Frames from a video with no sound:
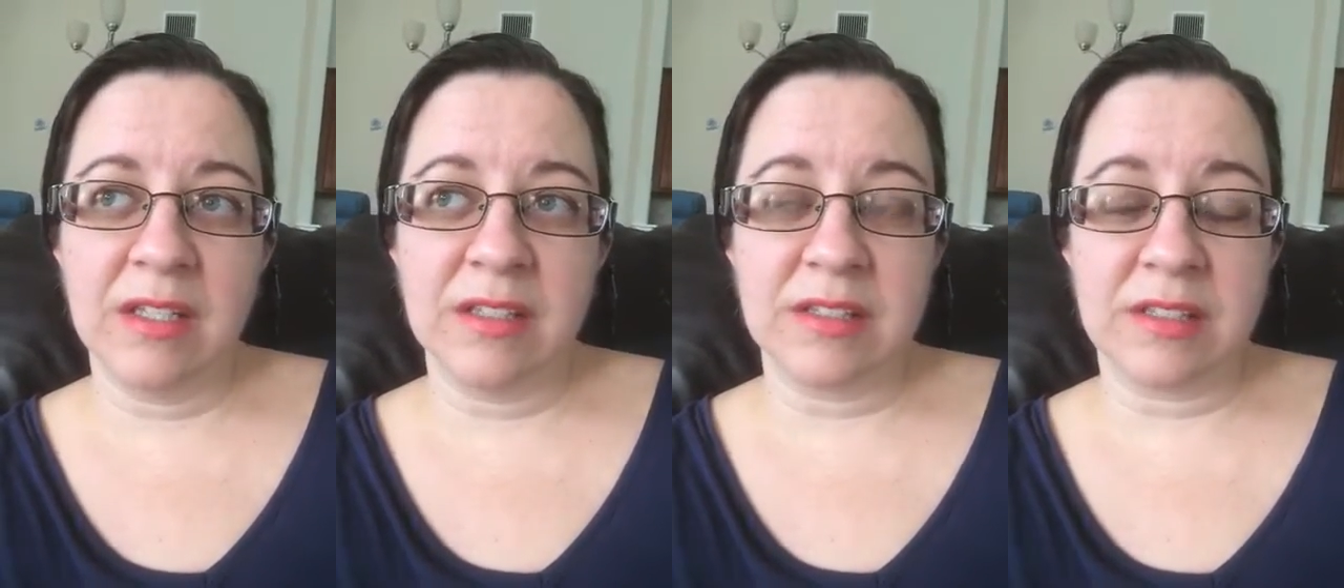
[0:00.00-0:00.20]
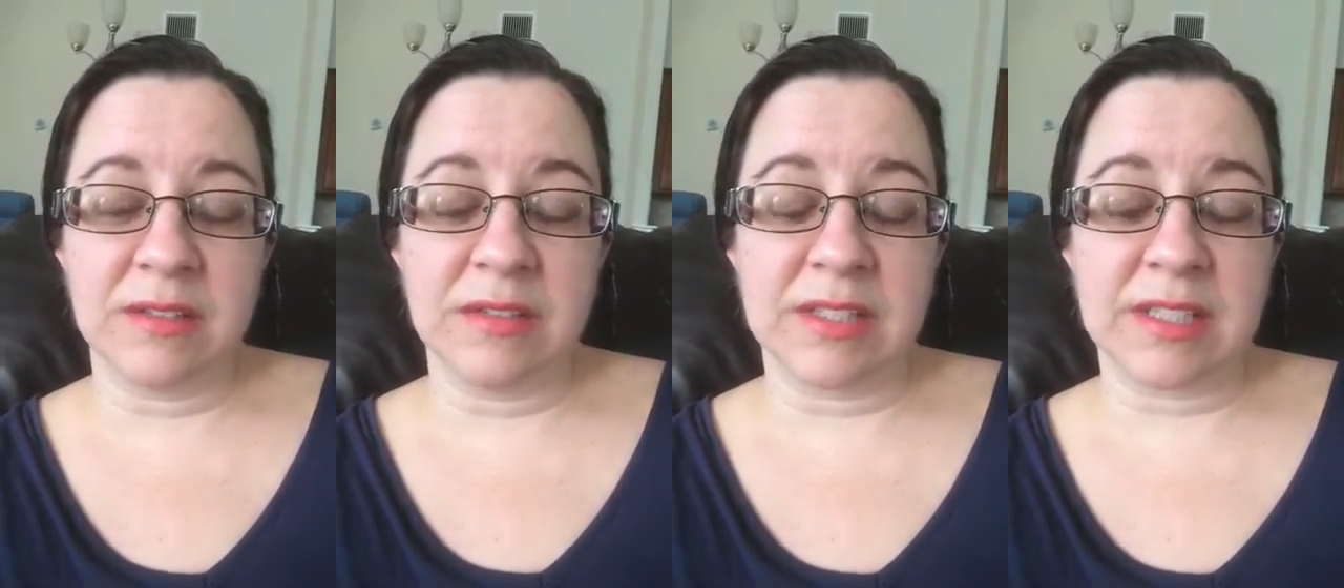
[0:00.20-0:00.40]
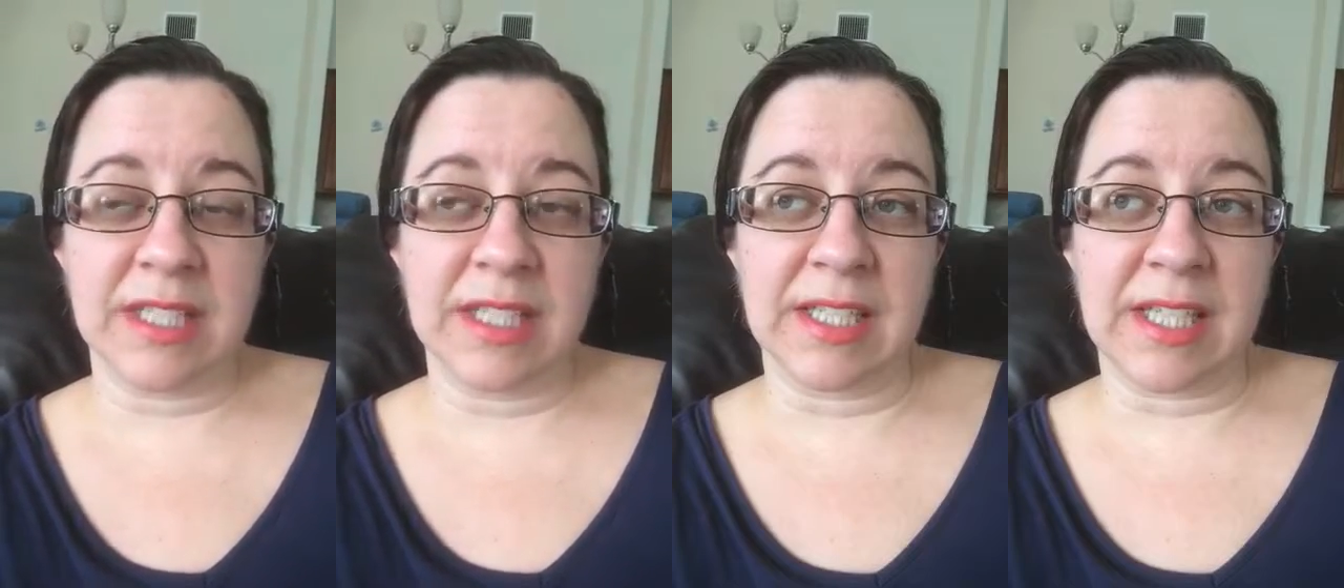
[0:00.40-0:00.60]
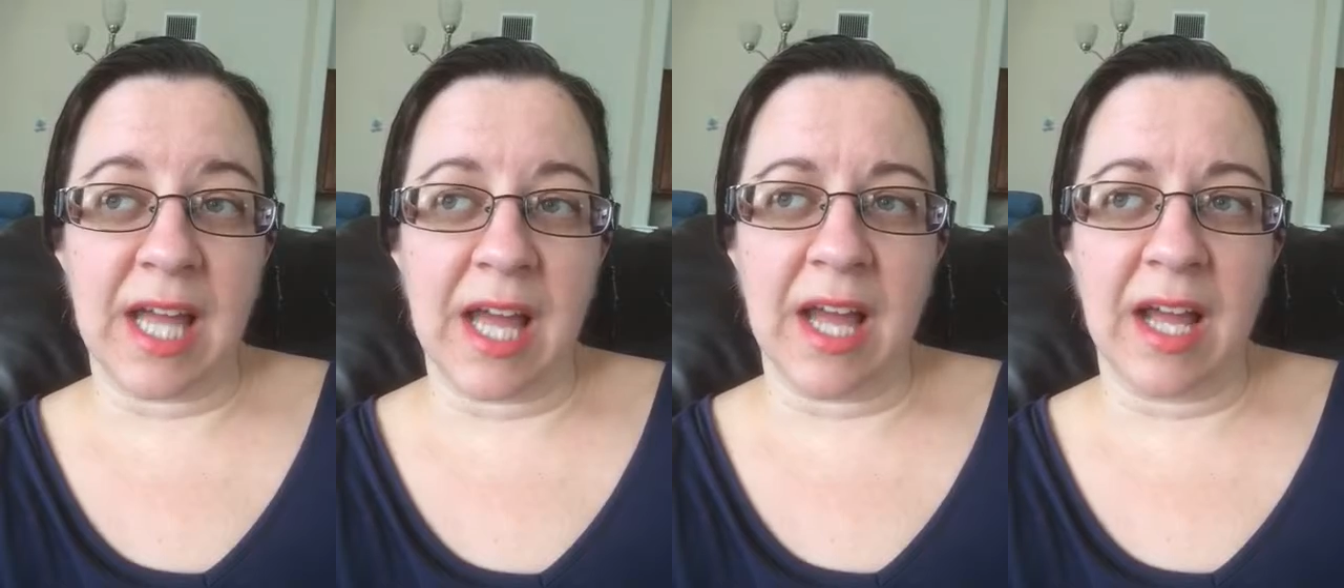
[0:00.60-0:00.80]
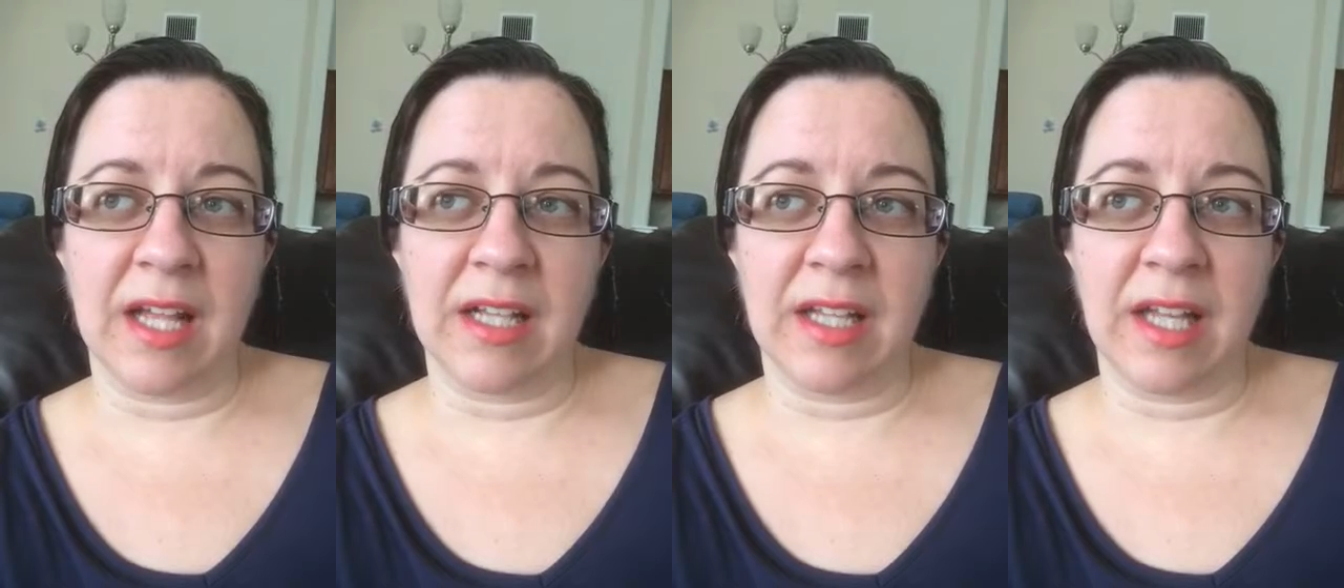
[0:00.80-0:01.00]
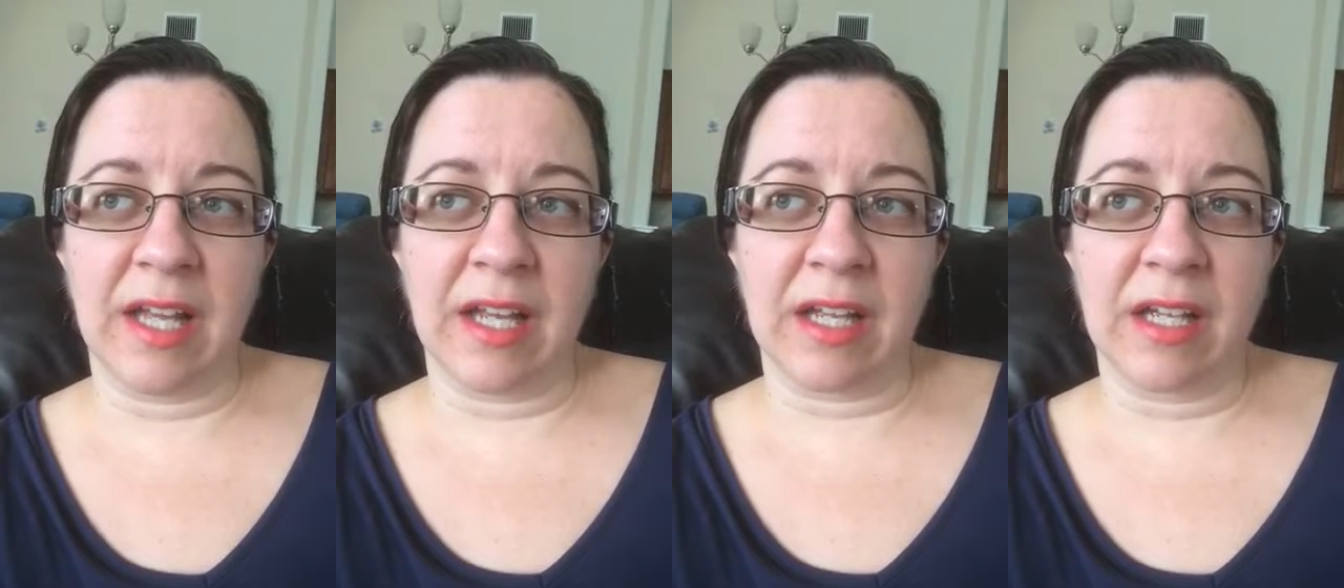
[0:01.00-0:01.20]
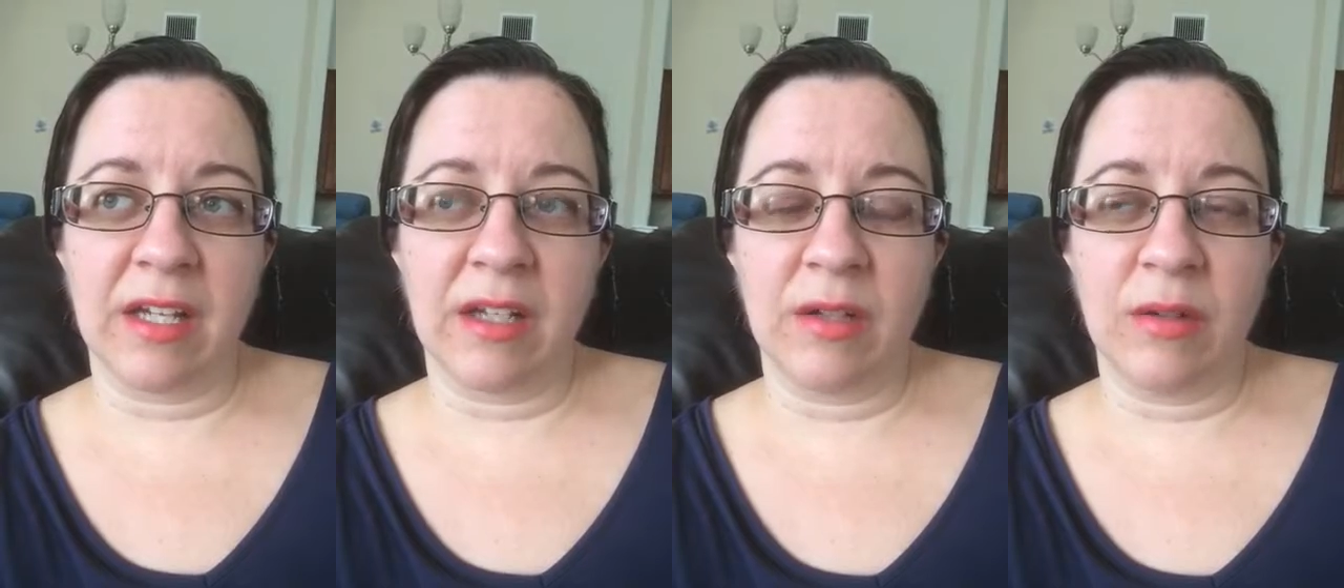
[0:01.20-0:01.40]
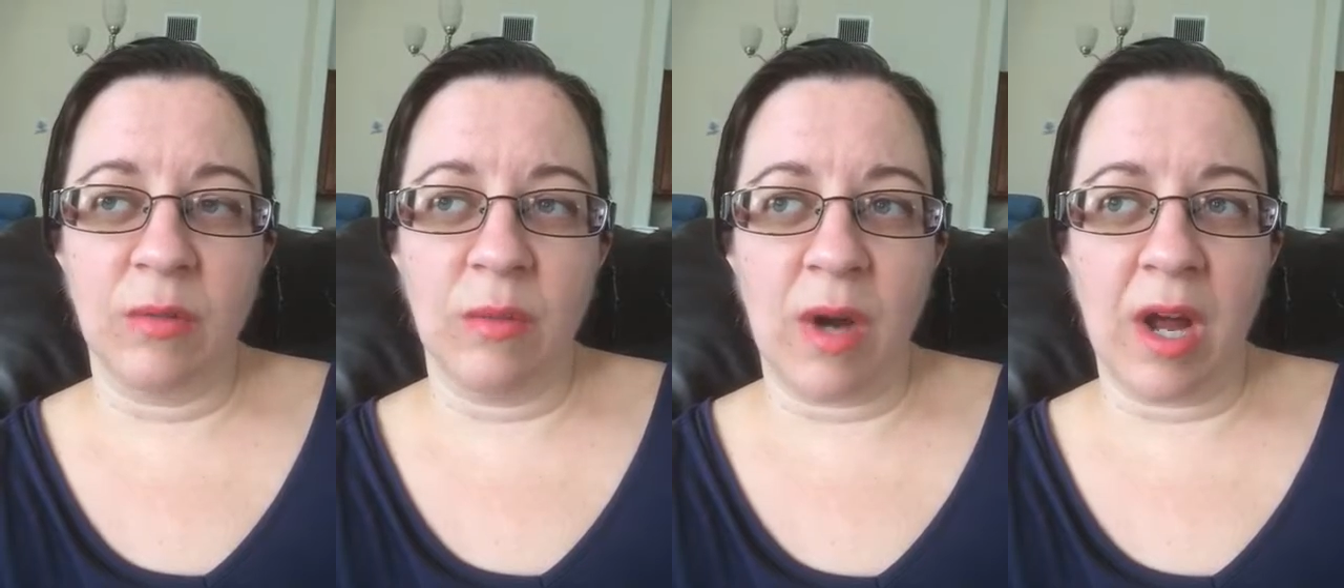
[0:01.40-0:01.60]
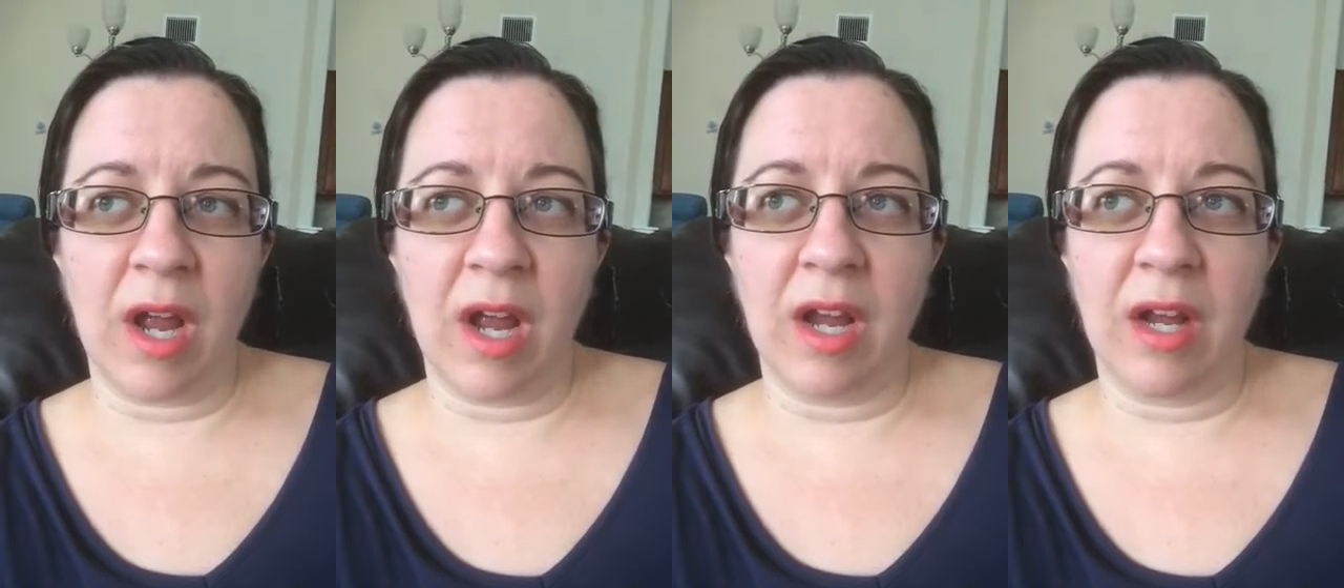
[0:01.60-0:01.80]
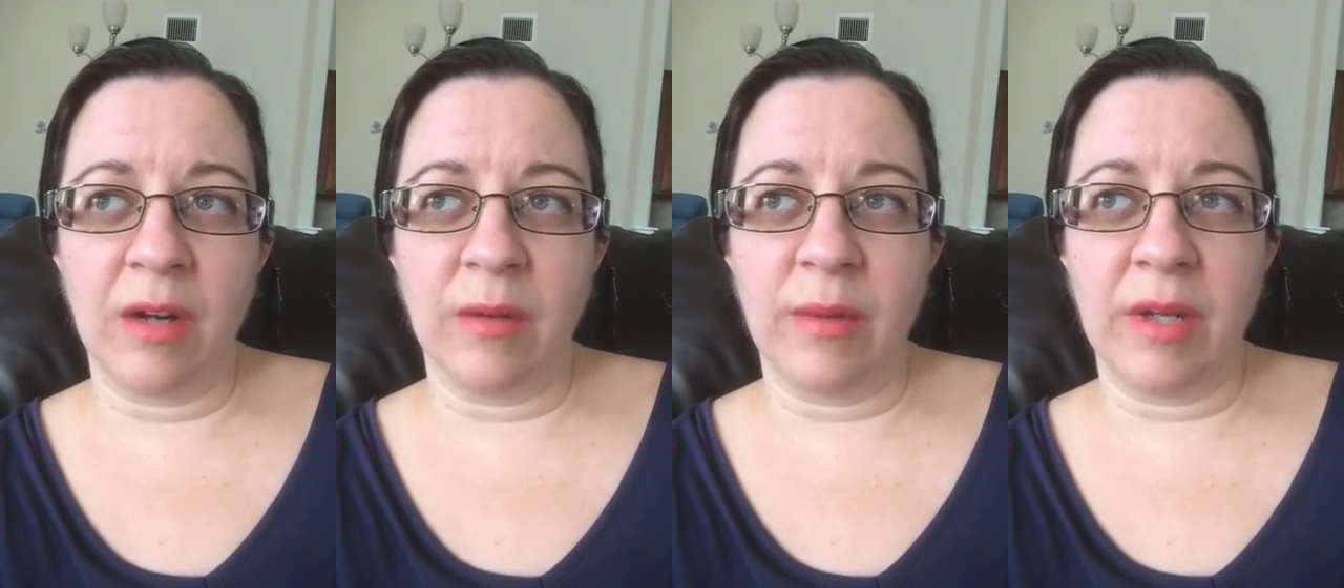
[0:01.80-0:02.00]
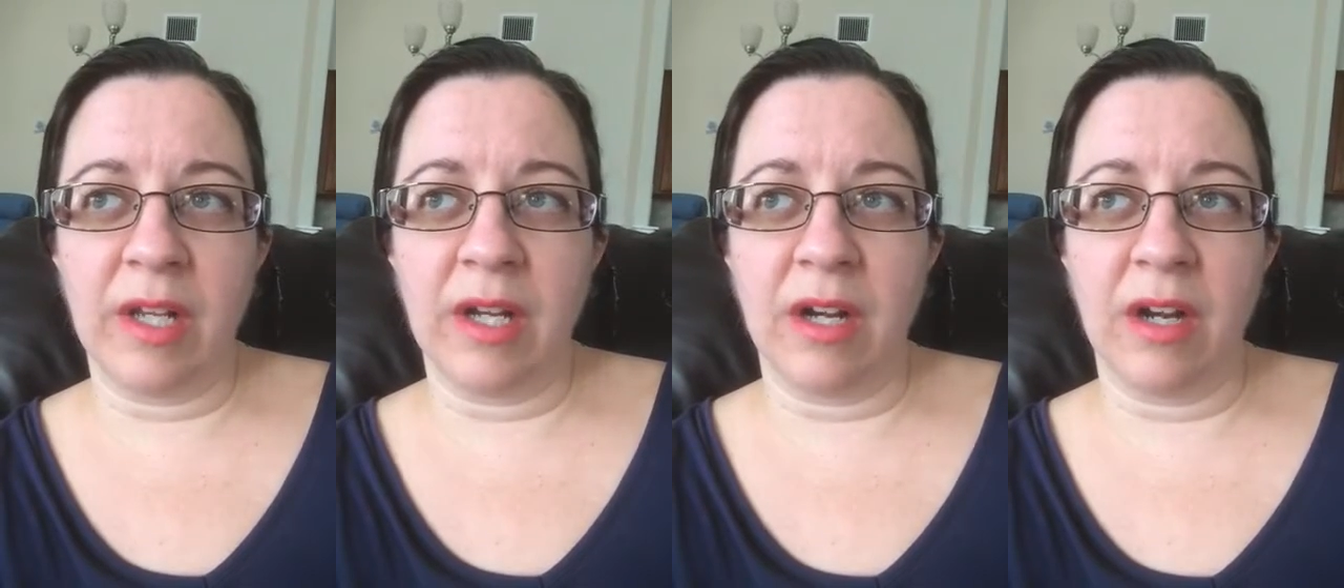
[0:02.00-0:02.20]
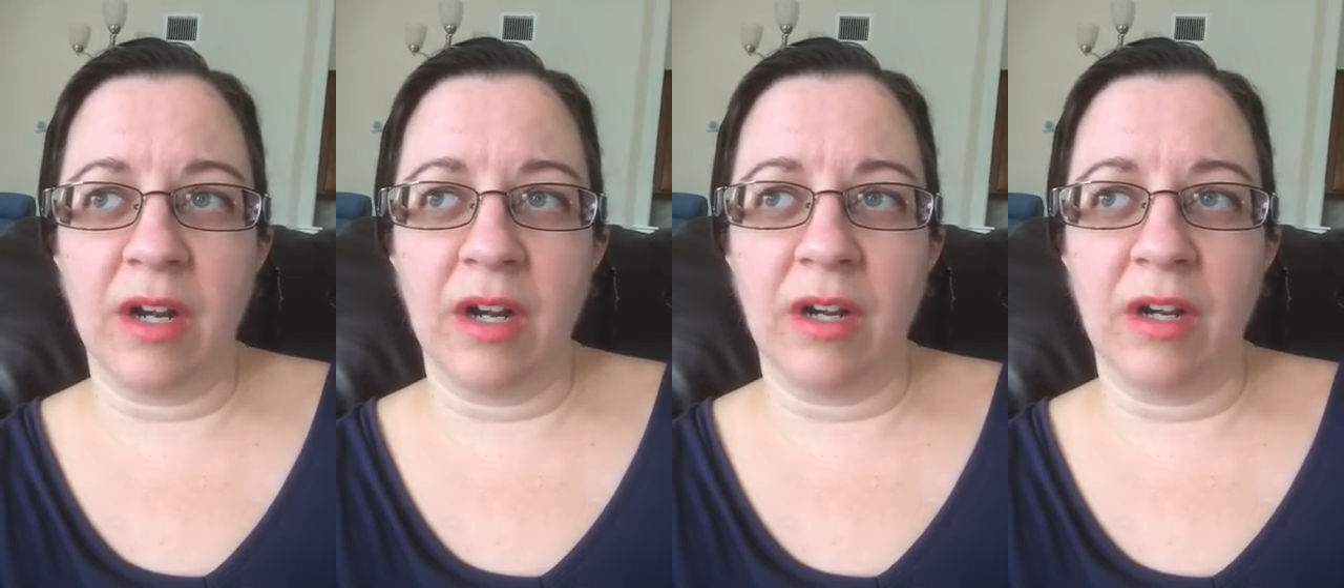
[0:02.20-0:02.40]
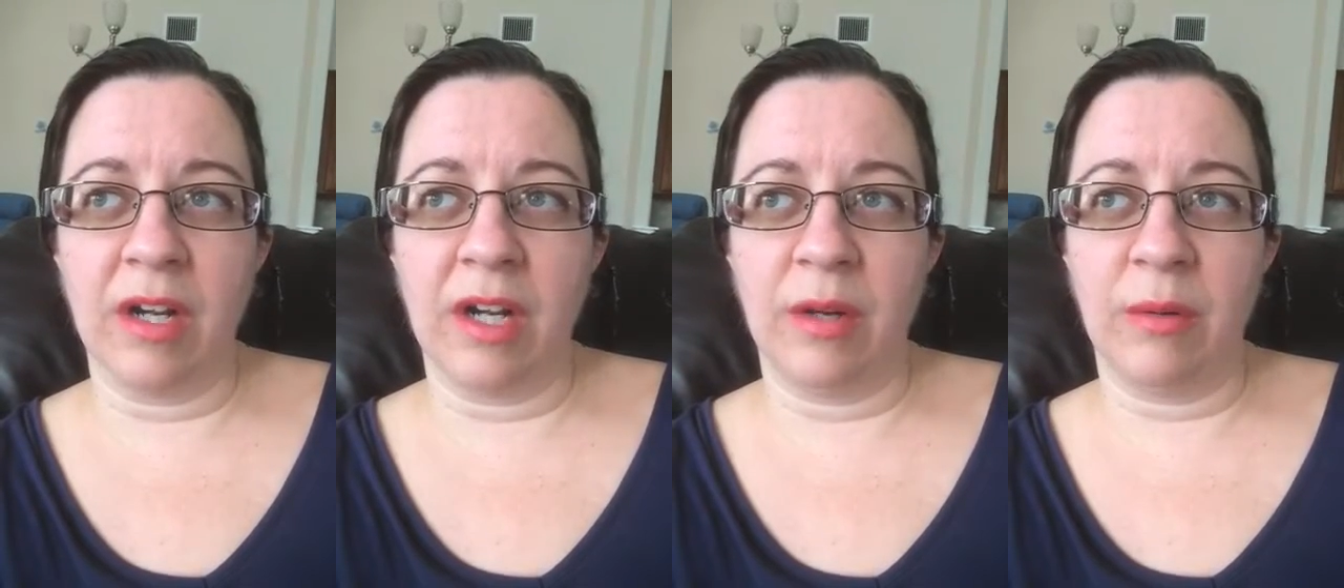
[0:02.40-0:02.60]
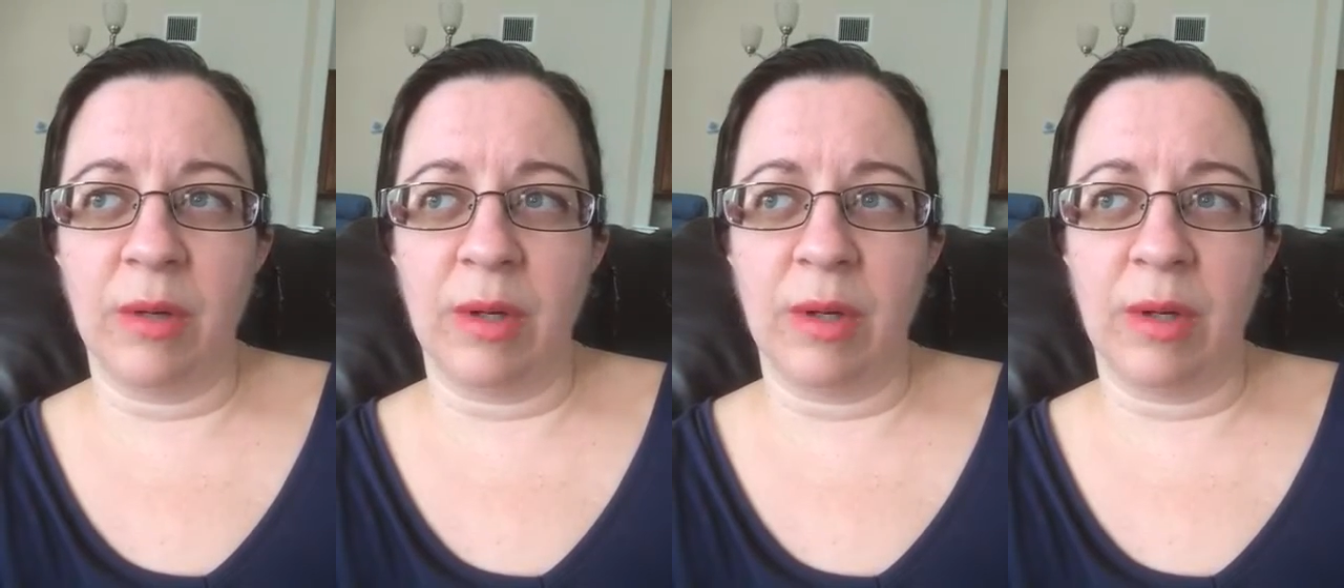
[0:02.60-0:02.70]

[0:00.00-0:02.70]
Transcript: So it's like that, like, why are we in a hurry?